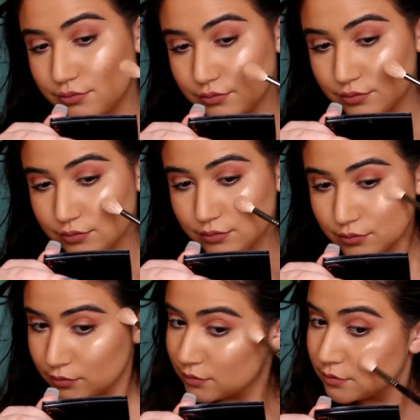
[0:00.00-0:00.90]

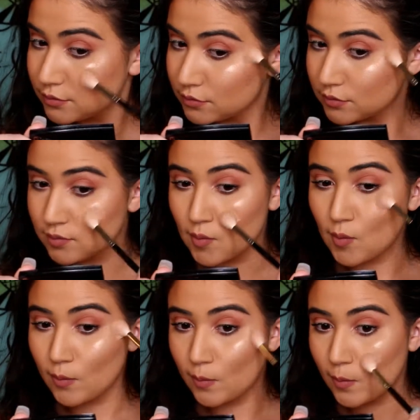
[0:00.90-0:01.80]

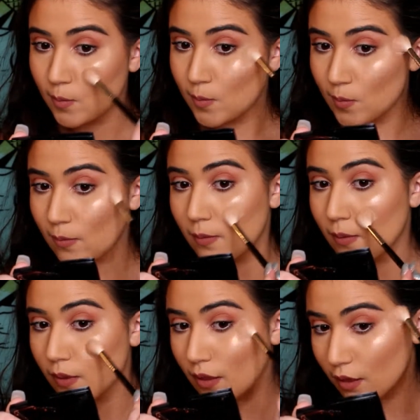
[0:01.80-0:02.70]

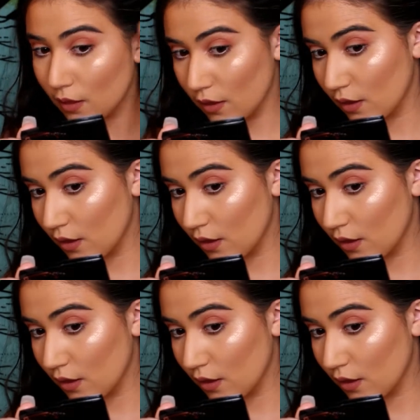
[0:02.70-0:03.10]
Nothing is said.